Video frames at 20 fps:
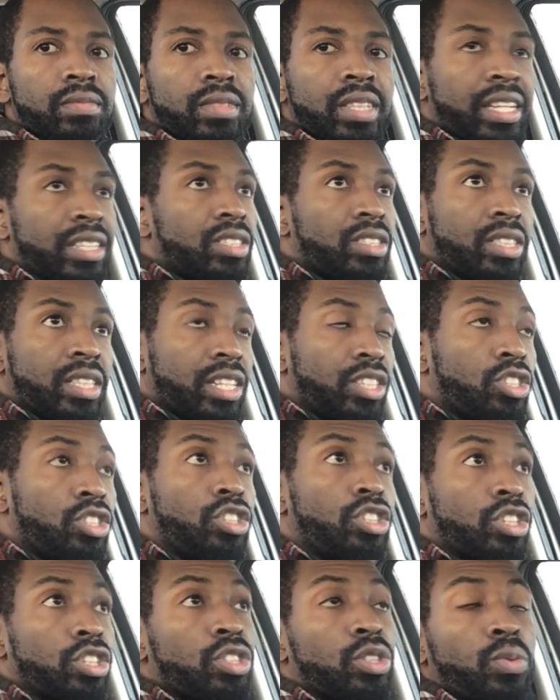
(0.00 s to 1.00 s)
That's
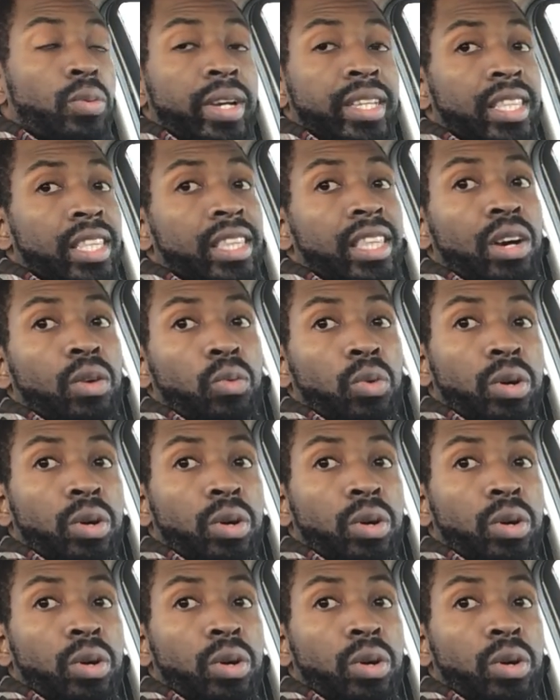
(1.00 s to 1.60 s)
just the way that